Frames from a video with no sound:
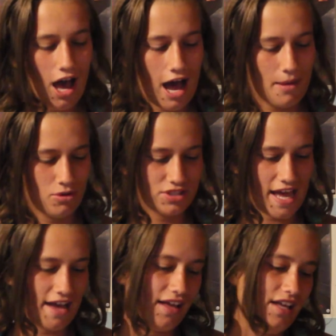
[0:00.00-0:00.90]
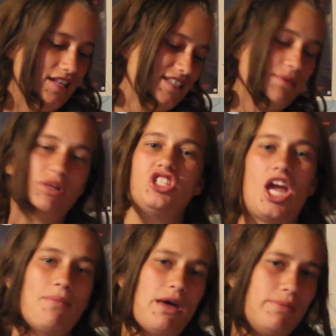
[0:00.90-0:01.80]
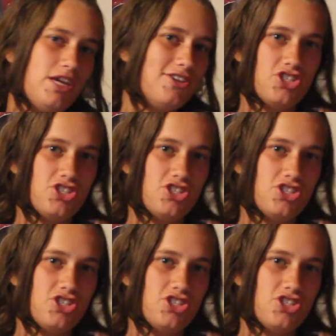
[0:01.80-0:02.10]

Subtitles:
I'm gonna tag Simply J Baby,